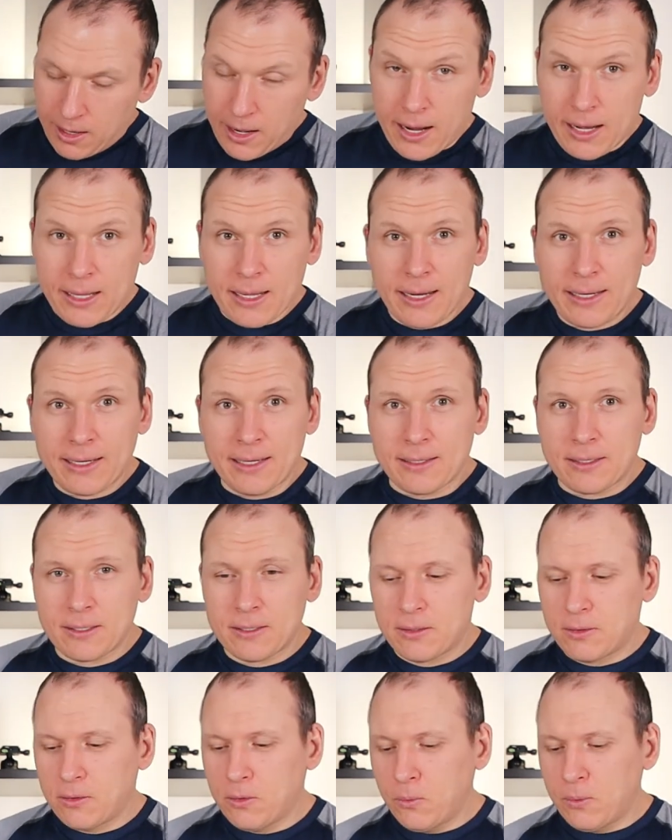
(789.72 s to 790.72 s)
I like it.
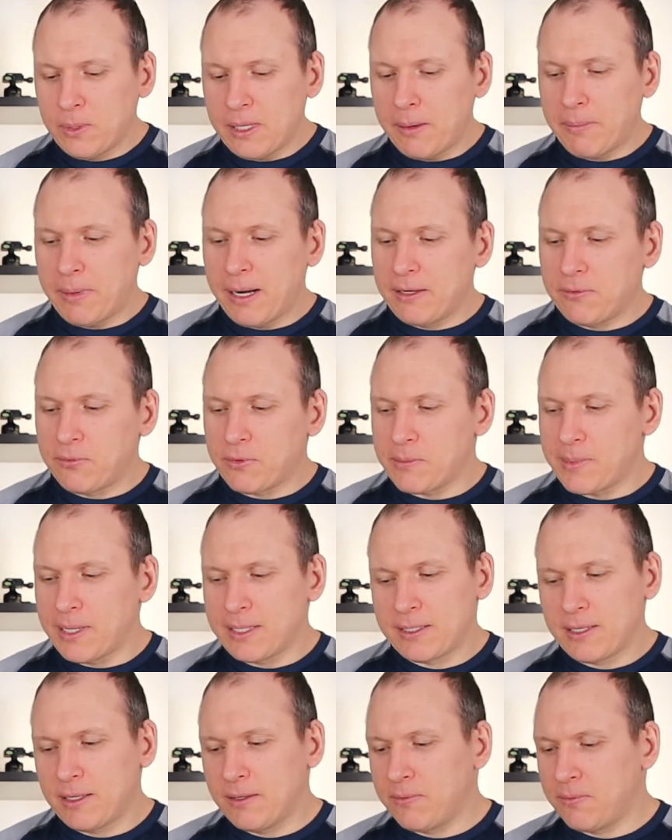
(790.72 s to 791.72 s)
Will I buy it for
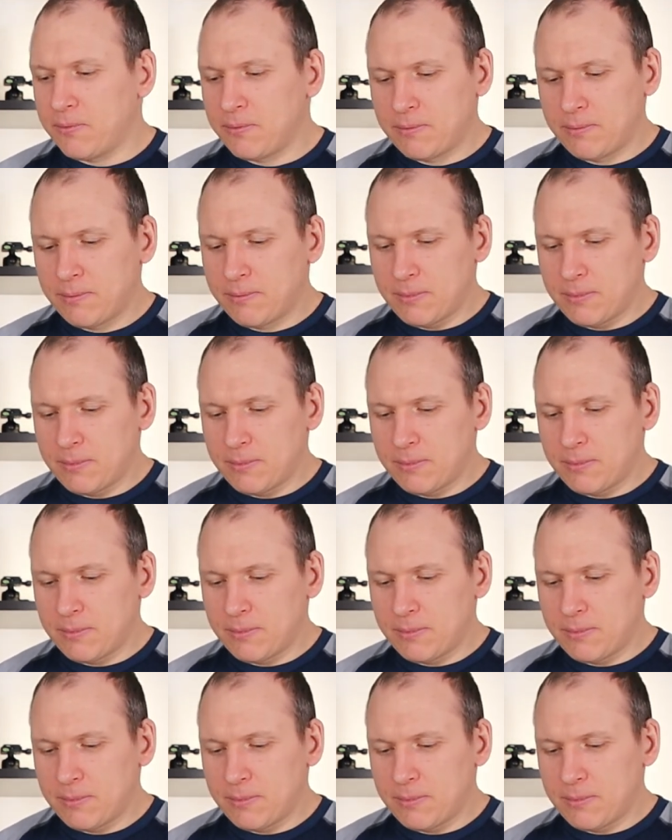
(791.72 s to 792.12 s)
myself?